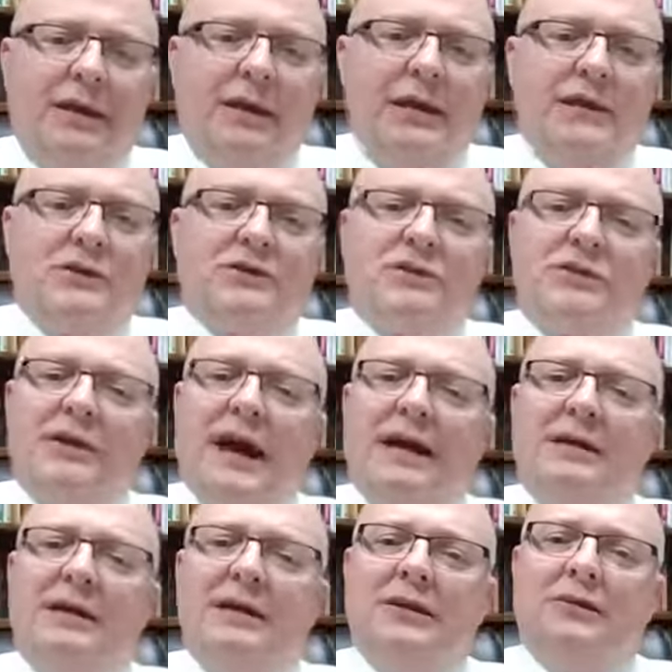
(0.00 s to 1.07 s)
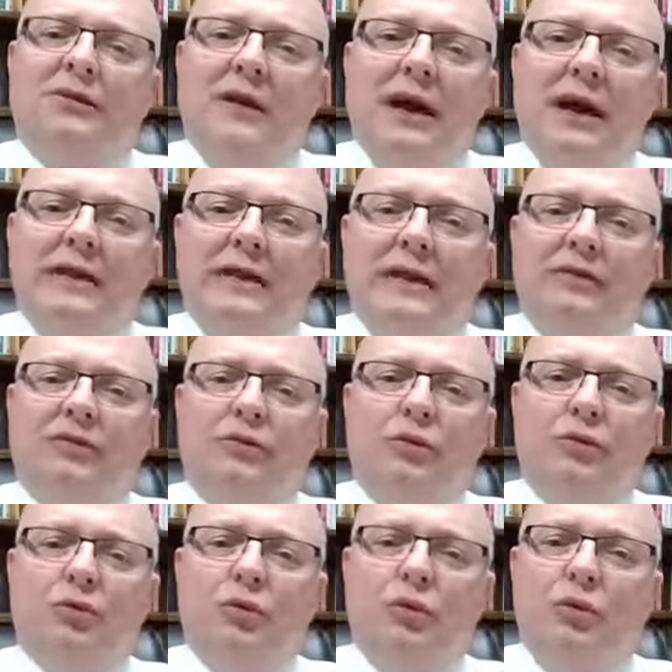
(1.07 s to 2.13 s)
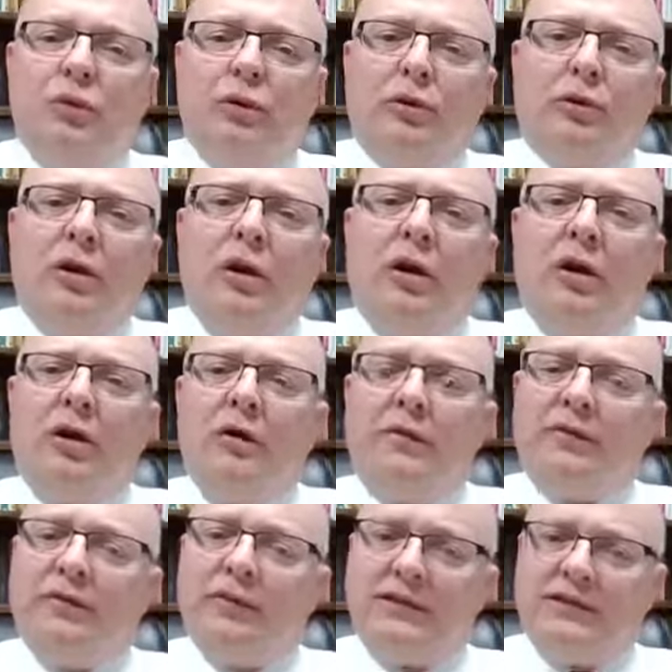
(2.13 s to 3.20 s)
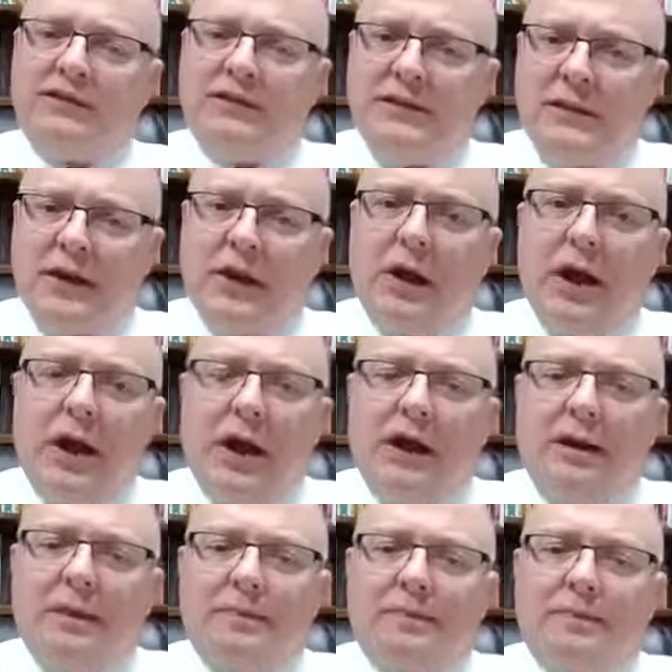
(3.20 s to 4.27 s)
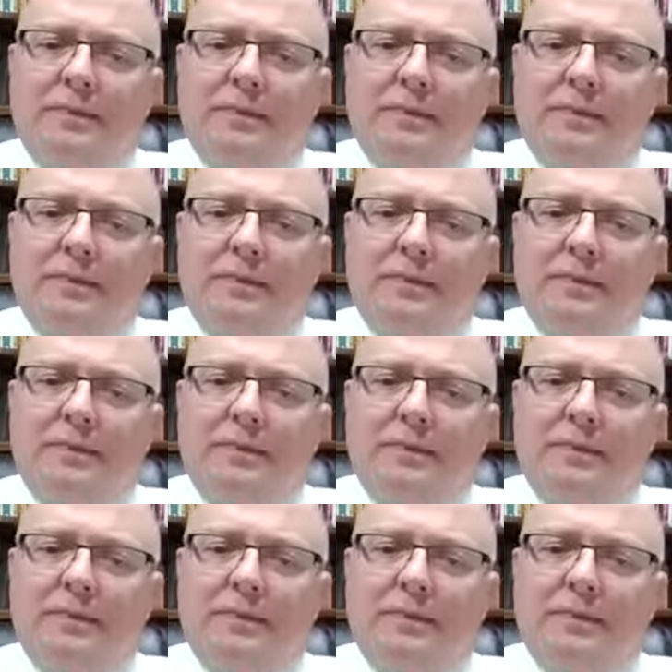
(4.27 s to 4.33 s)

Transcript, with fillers: He is identified as the ruler of the synagogue.